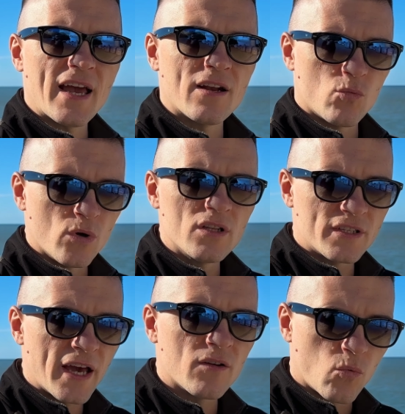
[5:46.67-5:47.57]
and it will
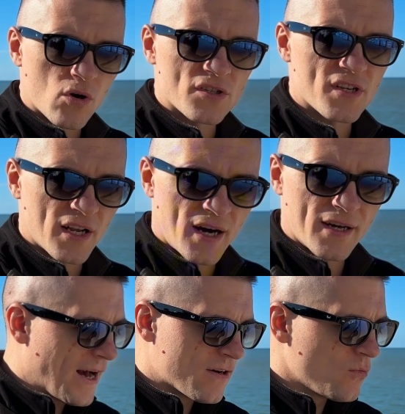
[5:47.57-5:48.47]
get worse a lot.
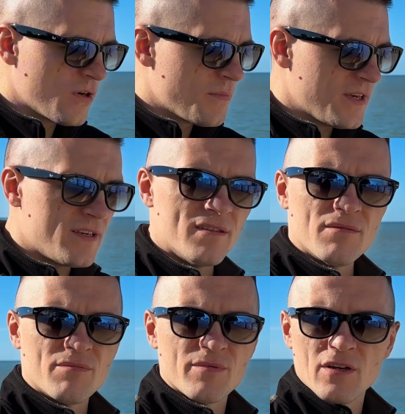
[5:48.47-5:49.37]
I don't want to
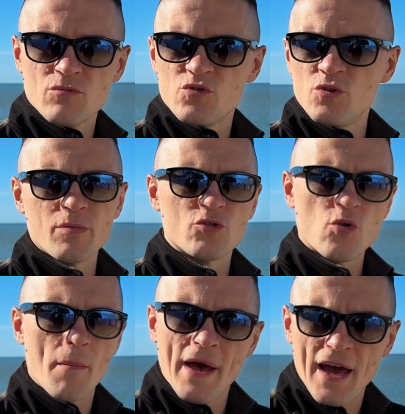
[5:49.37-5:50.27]
be, you know, super
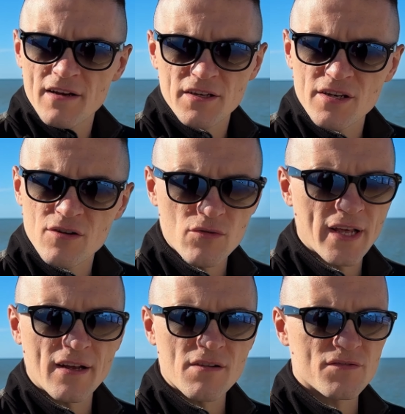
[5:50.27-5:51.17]
dramatic here or
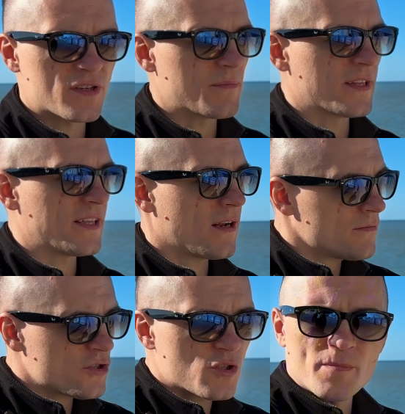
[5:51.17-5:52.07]
negative or something like that.
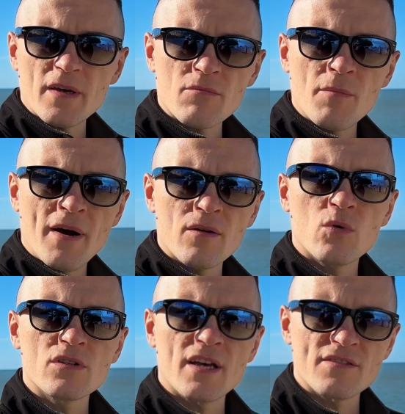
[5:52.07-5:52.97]
I'm just speaking my mind.
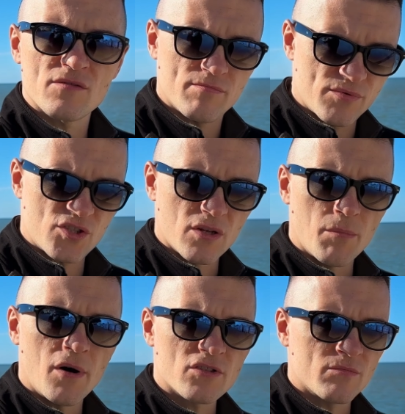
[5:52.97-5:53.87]
Well, that's still
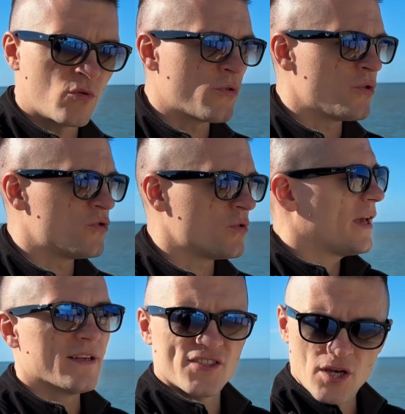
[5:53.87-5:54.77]
possible on YouTube
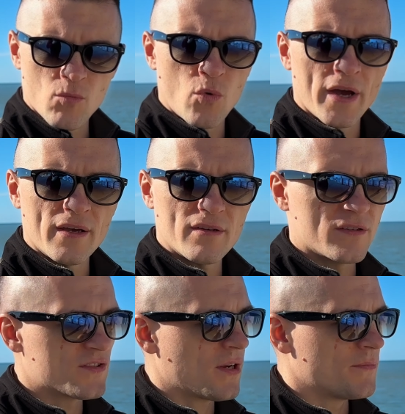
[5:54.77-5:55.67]
in some way,
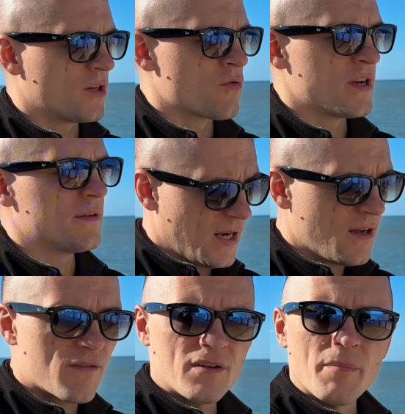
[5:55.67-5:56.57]
in some degree. A
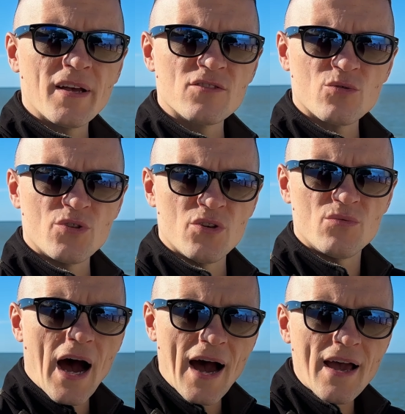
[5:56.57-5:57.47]
lot of it depends on you.
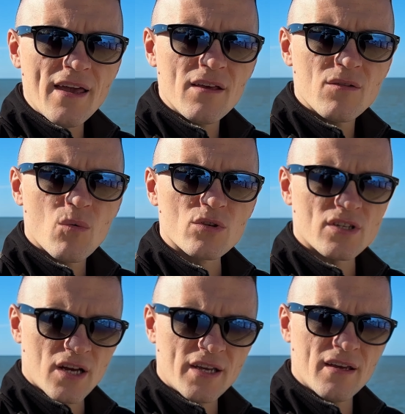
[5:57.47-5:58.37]
I was
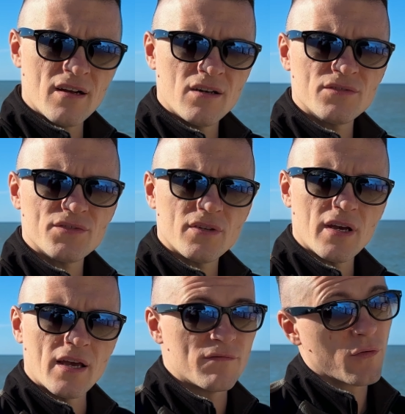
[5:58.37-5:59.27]
lucky enough
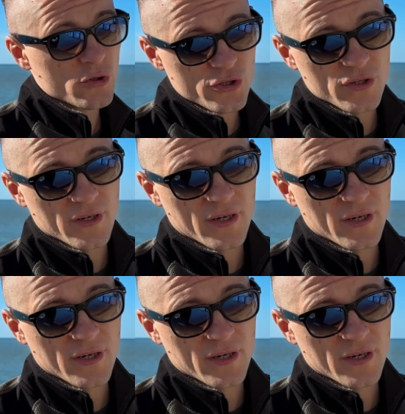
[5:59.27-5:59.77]
and fortunate